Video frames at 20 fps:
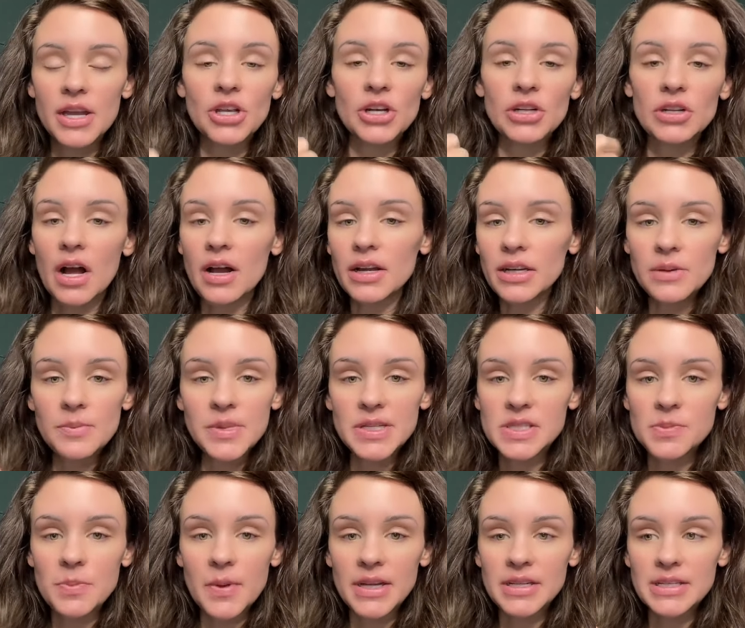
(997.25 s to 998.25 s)
You're not going to
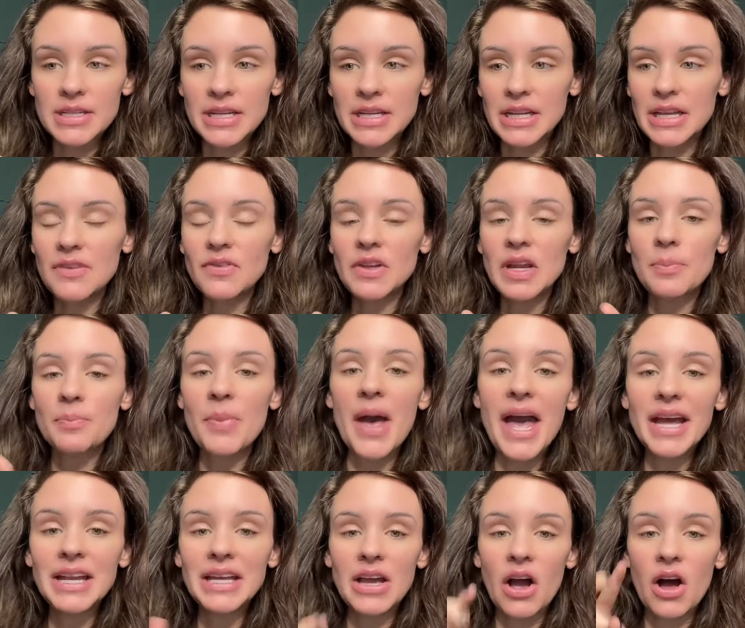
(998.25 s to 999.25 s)
be spending even a
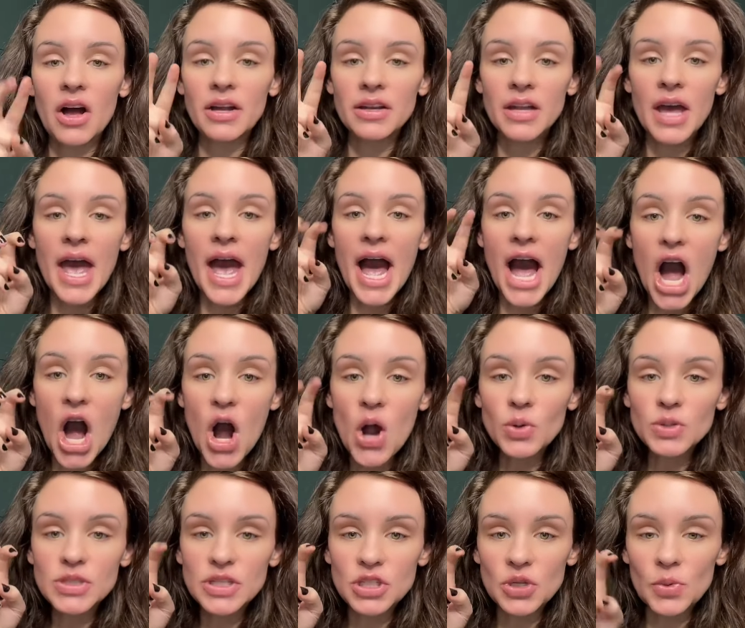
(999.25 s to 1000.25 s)
penny on
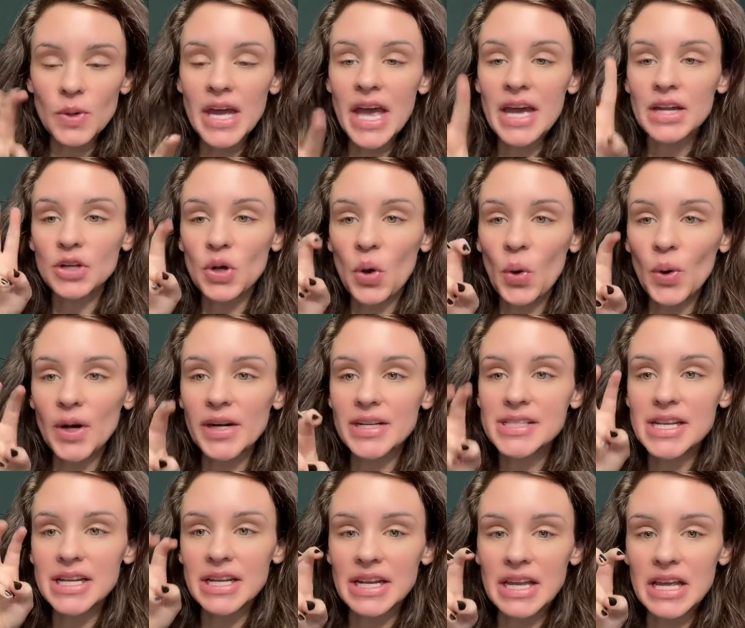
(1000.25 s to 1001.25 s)
how to do it and a
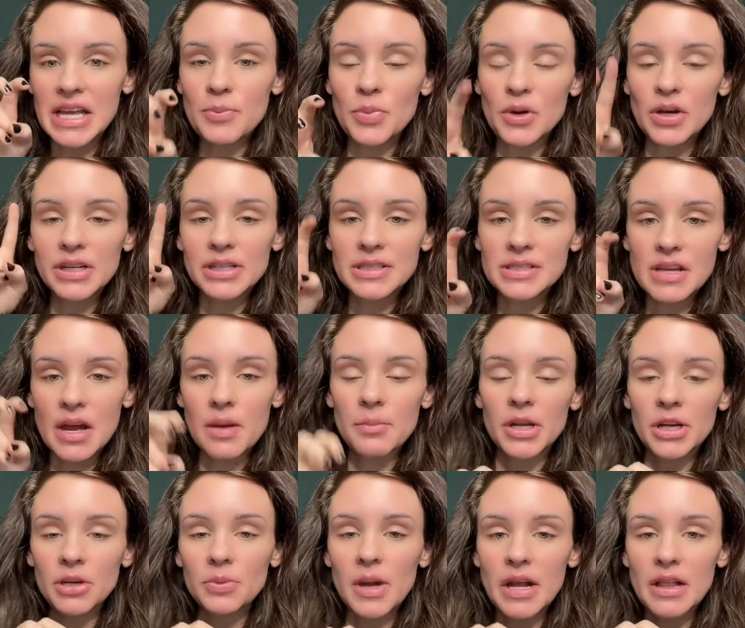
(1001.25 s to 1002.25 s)
course and an ebook and
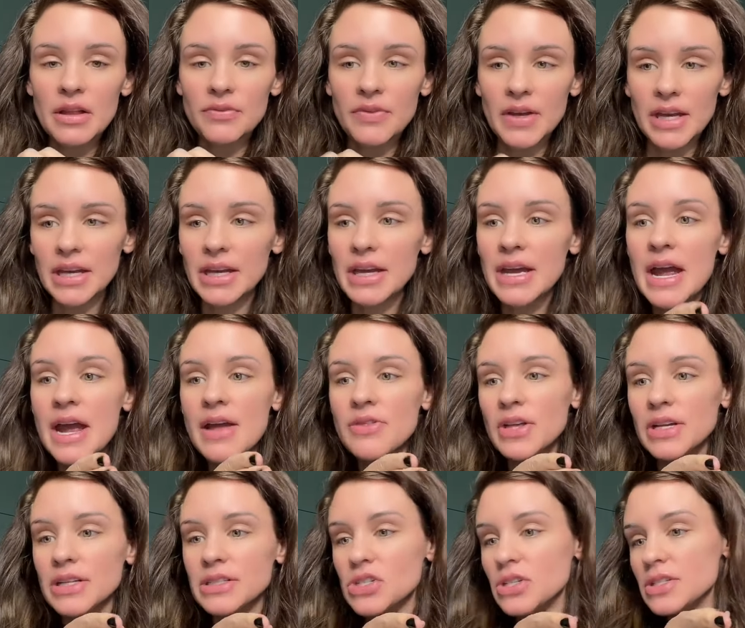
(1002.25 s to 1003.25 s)
something irrelevant
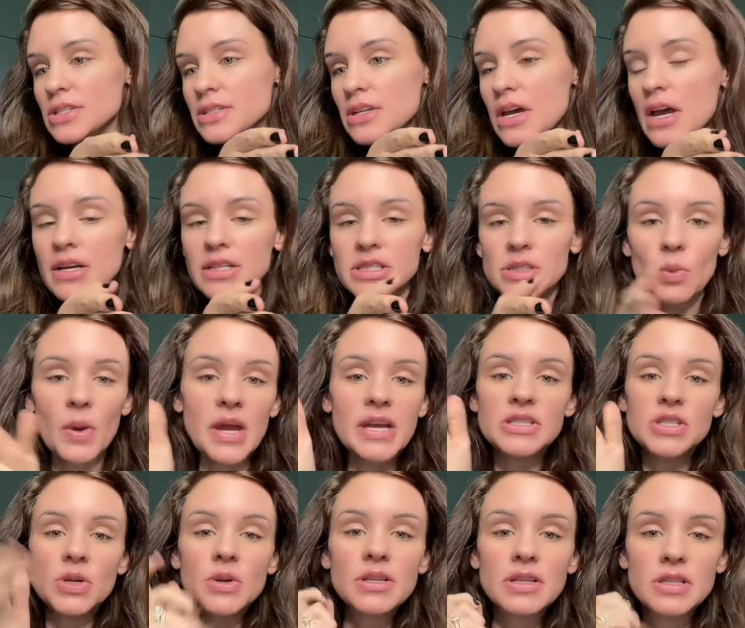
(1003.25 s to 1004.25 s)
that just
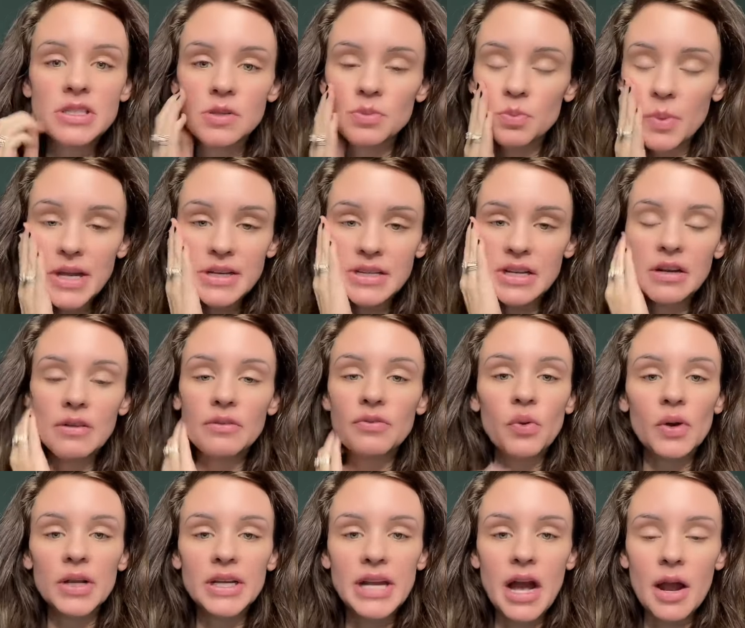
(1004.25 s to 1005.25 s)
sways you into spending
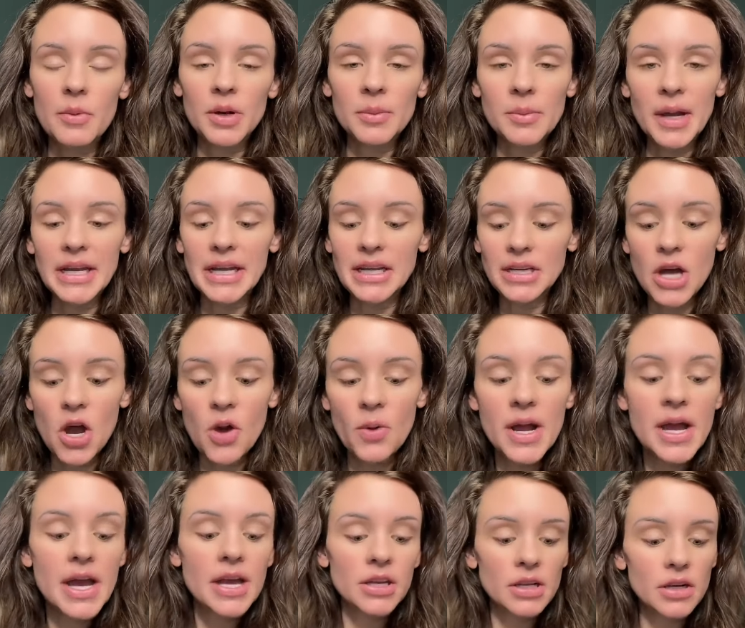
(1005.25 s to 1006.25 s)
and forking out more money.
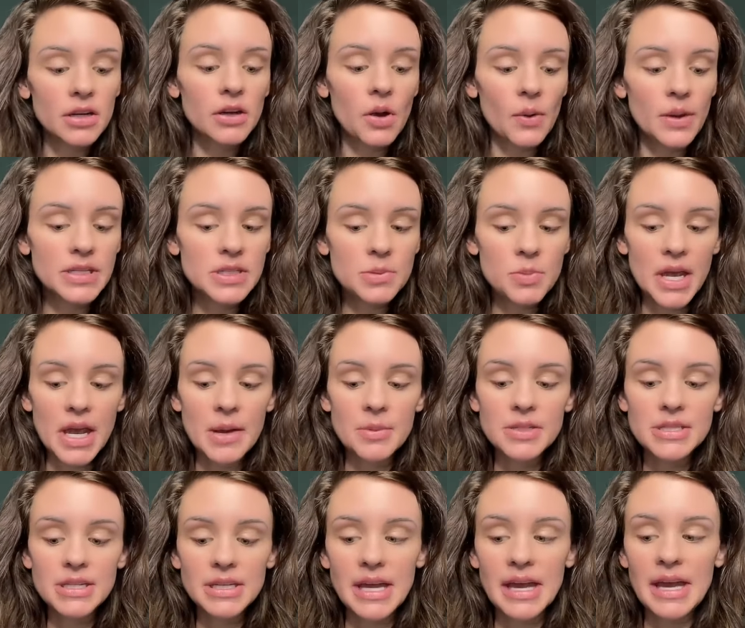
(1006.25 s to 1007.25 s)
No, you're going to be
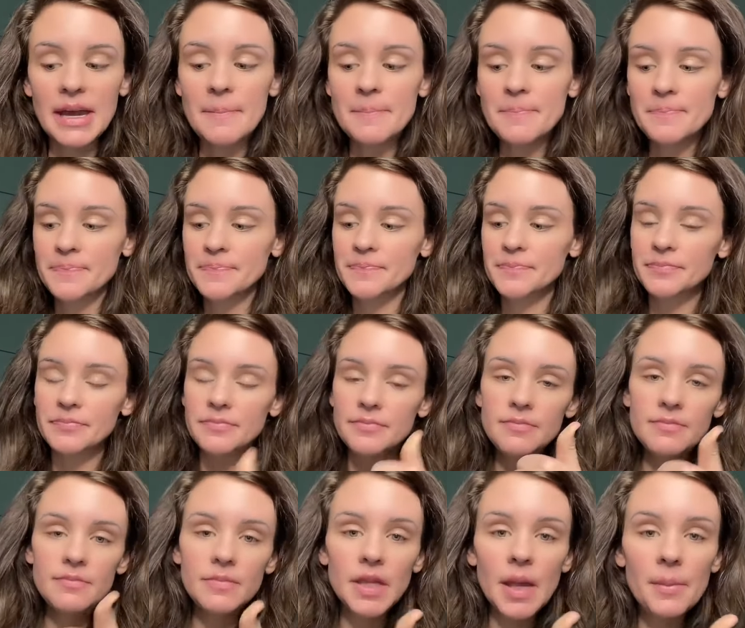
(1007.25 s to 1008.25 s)
able to get
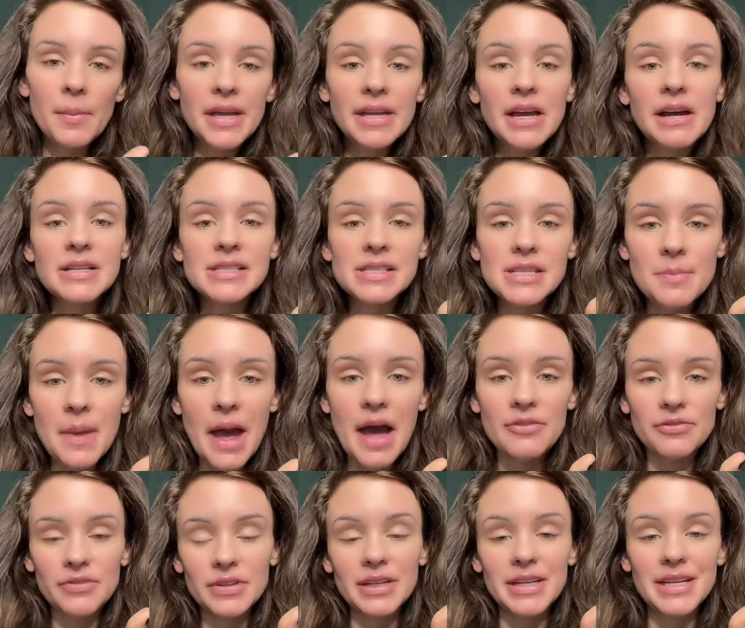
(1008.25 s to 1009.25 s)
my custom
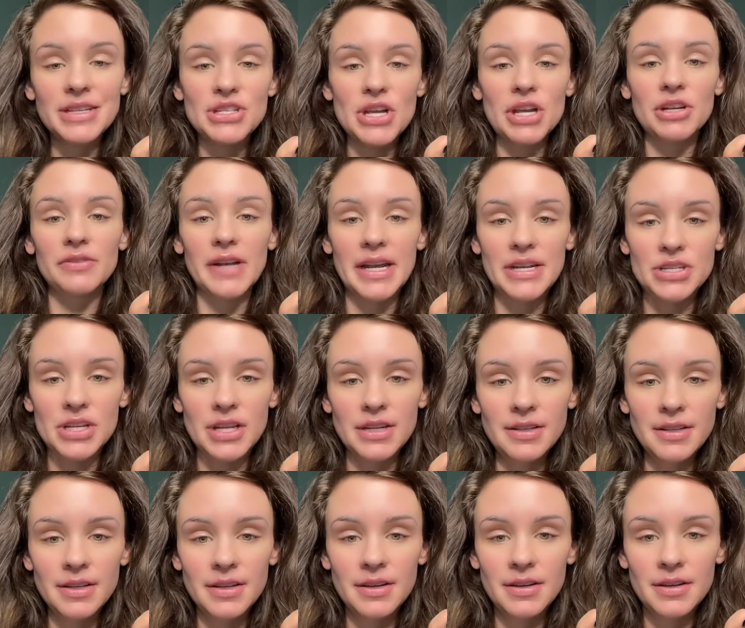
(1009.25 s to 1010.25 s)
app for lead
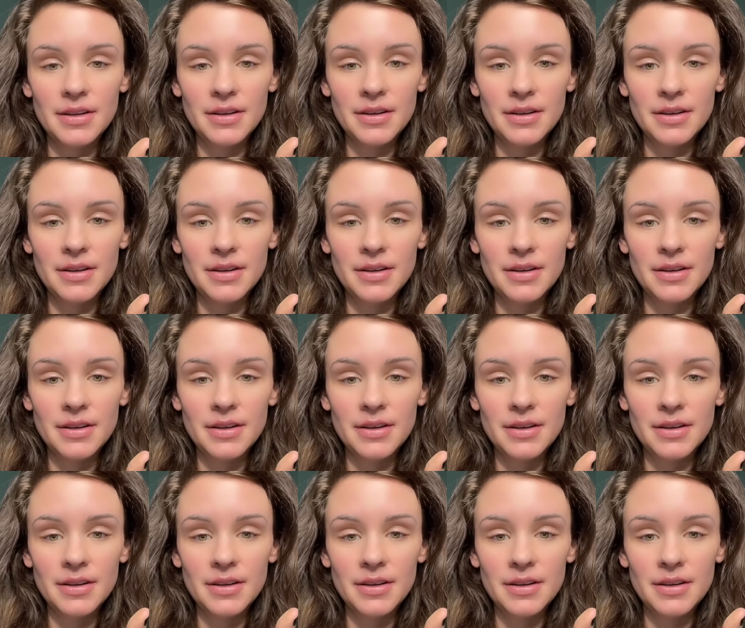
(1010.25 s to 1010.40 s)
generation.